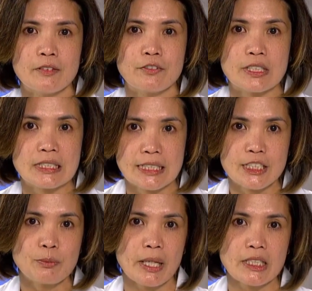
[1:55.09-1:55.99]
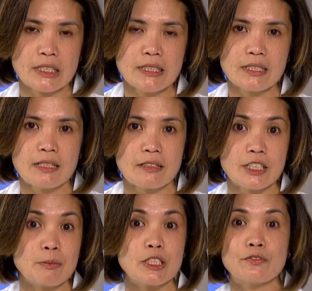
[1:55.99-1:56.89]
For the sickest patients,
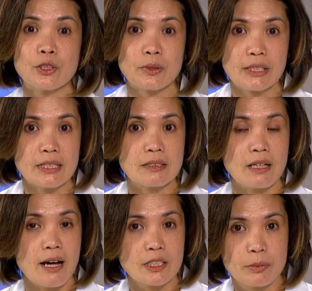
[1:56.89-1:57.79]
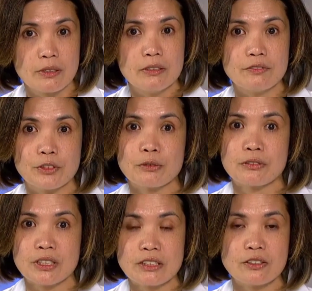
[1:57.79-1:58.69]
this means fewer days in the hospital and
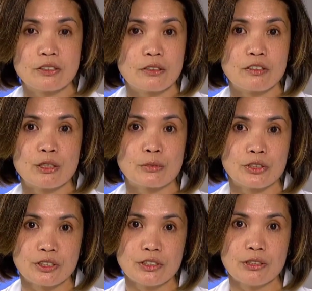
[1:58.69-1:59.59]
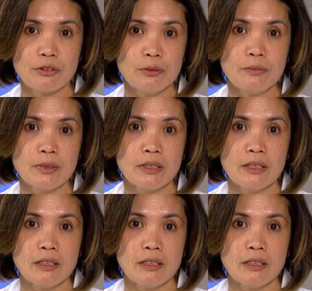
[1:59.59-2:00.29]
fewer reasons to go to the emergency room.